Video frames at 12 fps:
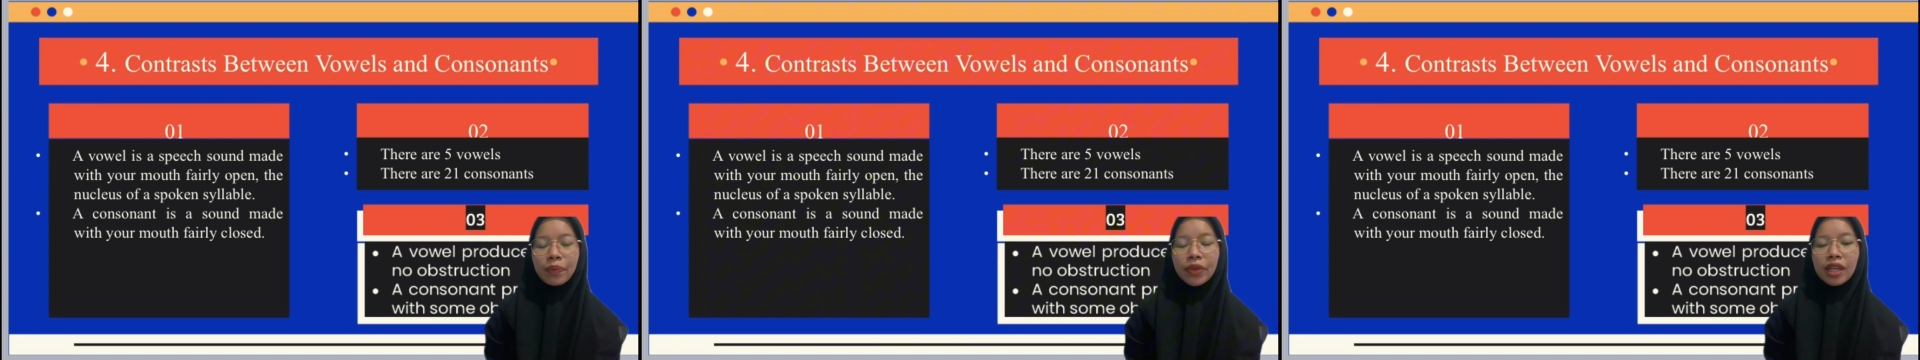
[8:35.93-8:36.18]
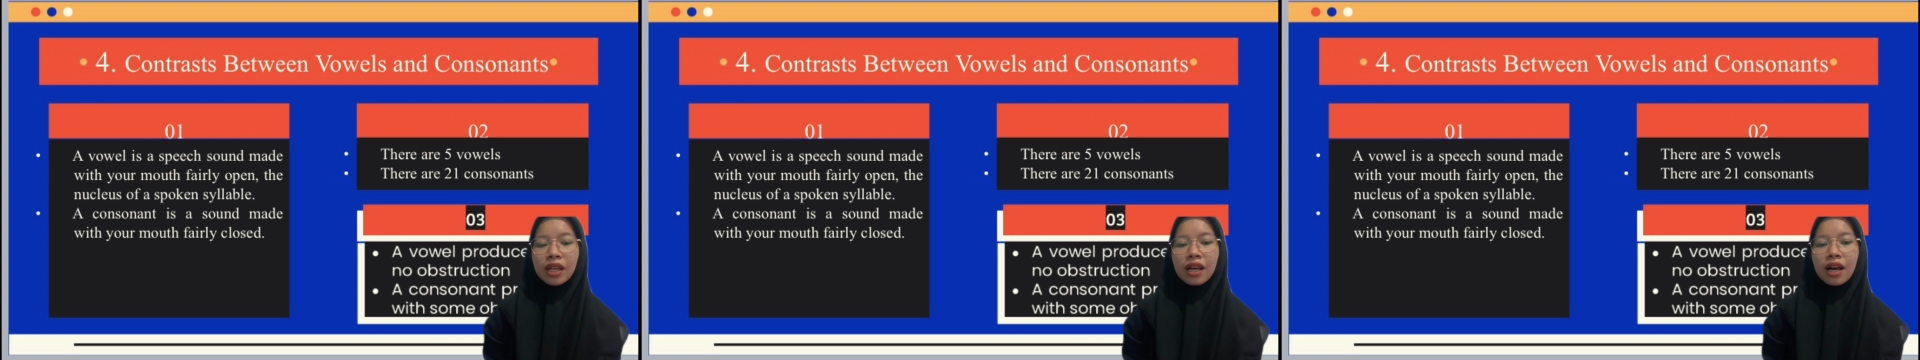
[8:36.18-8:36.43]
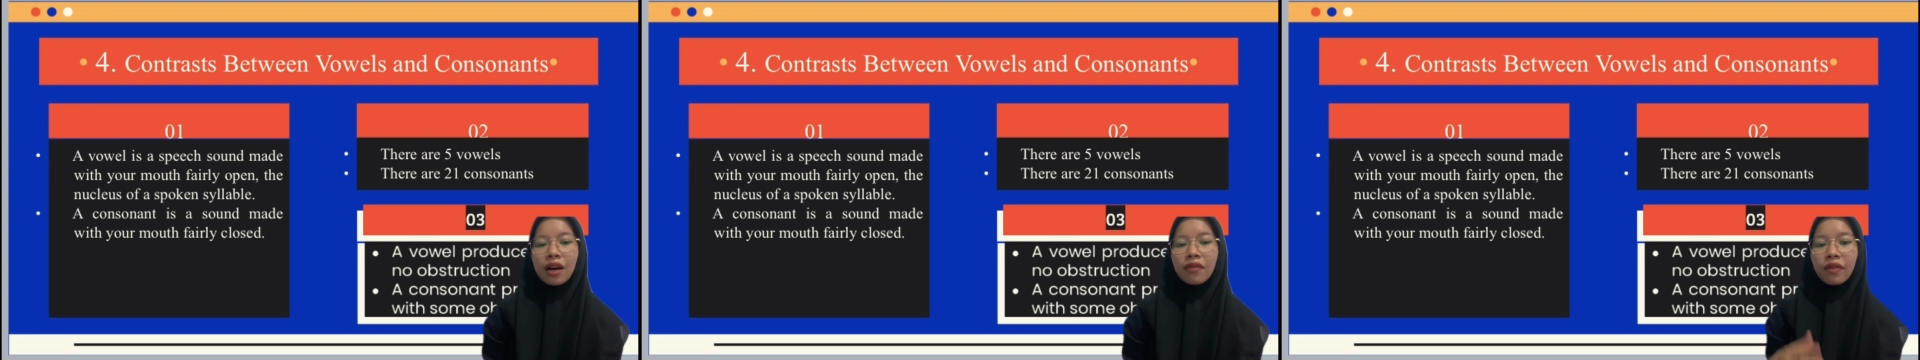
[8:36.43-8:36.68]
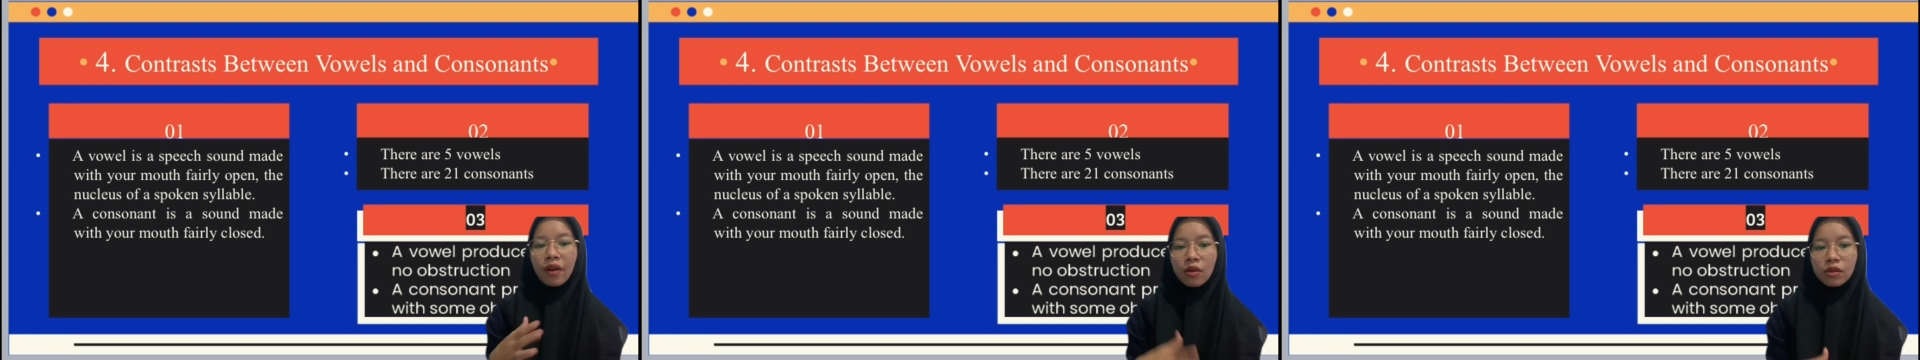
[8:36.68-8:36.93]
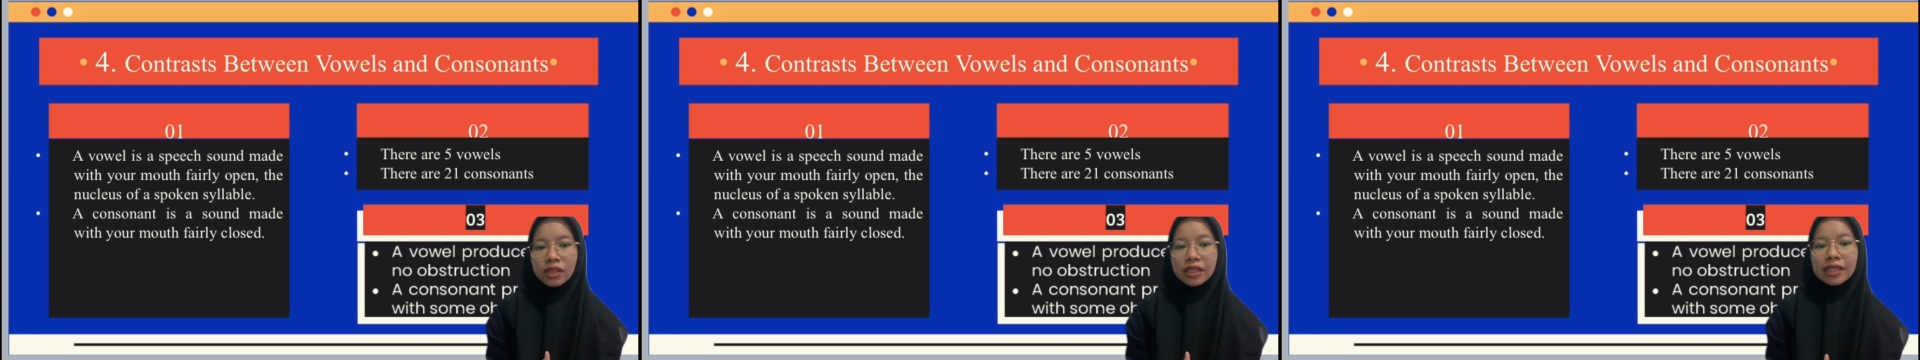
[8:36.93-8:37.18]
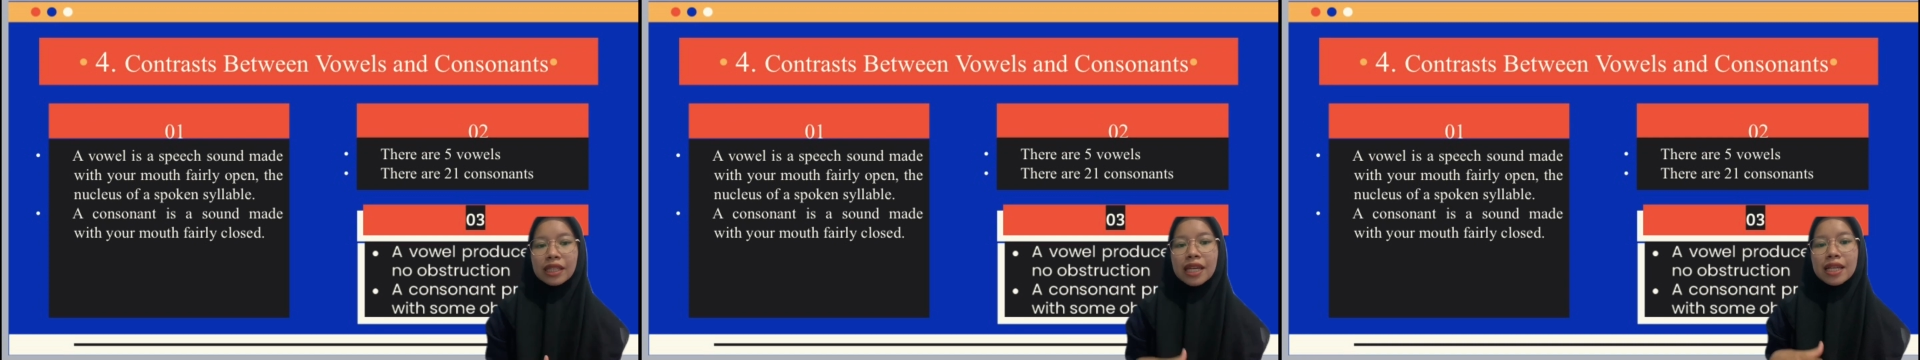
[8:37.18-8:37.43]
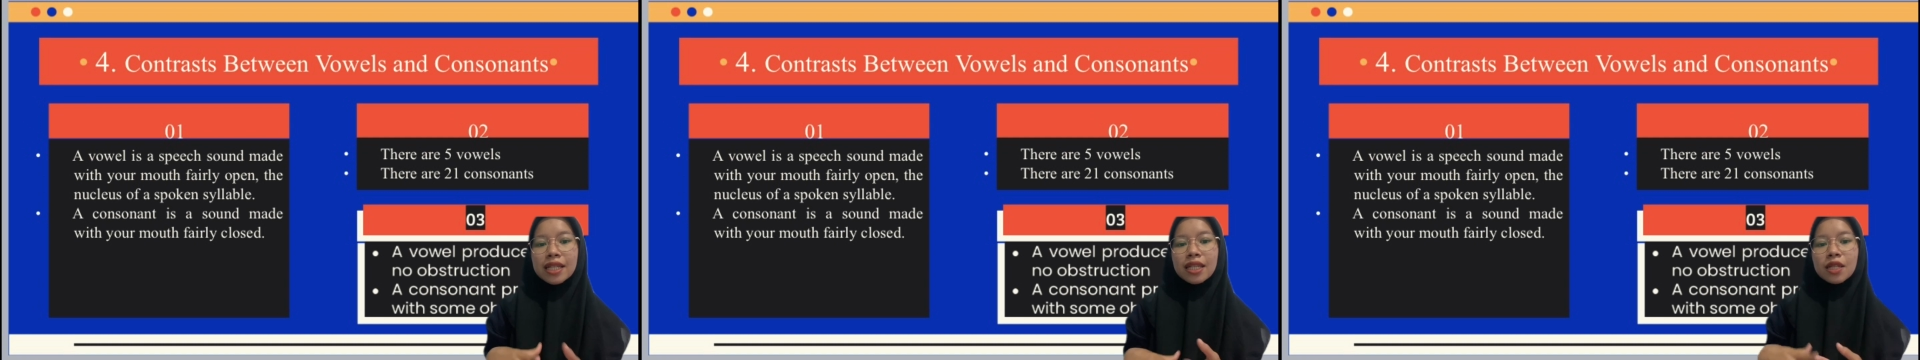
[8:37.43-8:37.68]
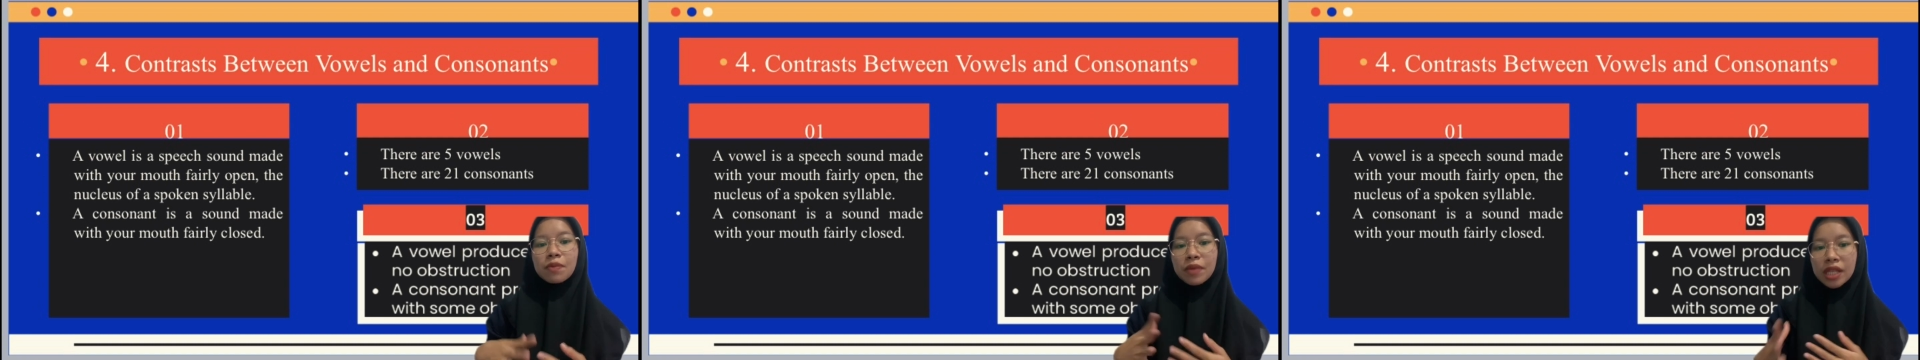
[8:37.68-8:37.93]
A vowel is a speech
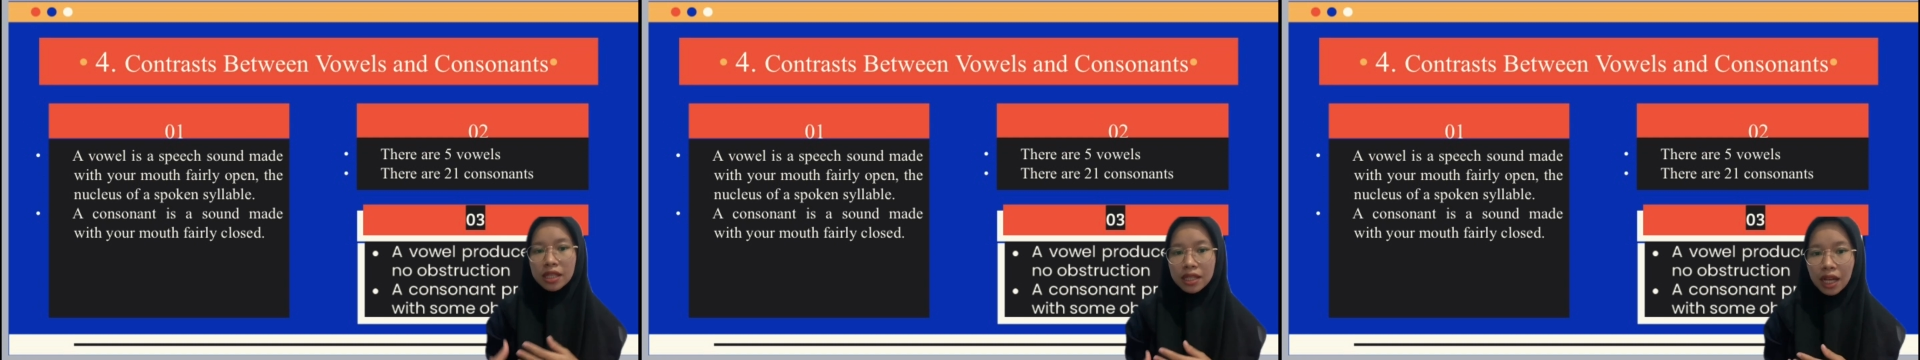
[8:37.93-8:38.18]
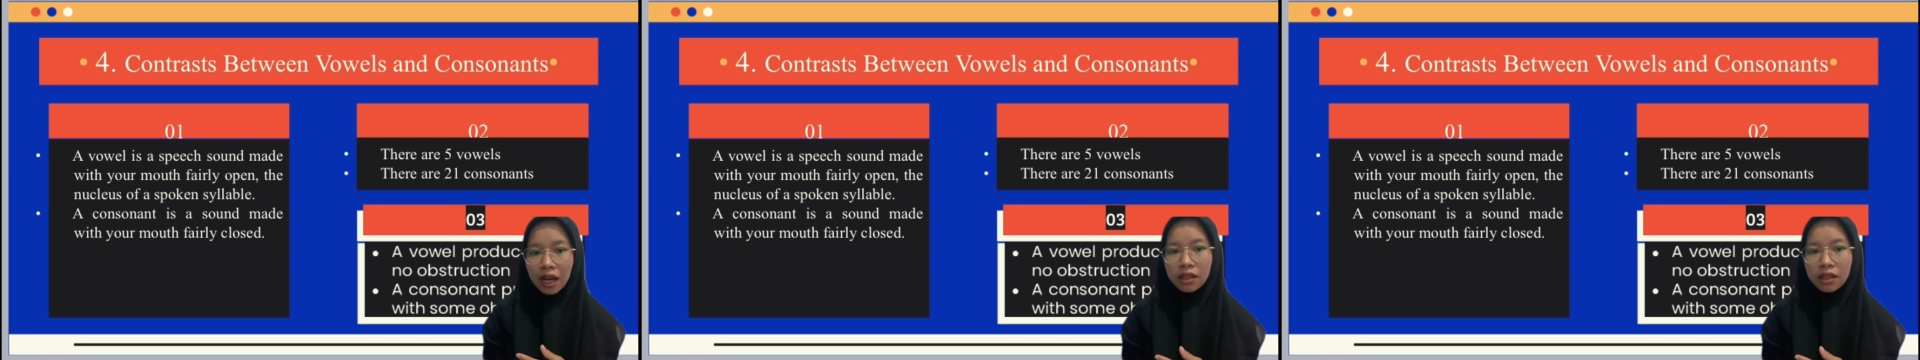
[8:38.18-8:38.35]
sound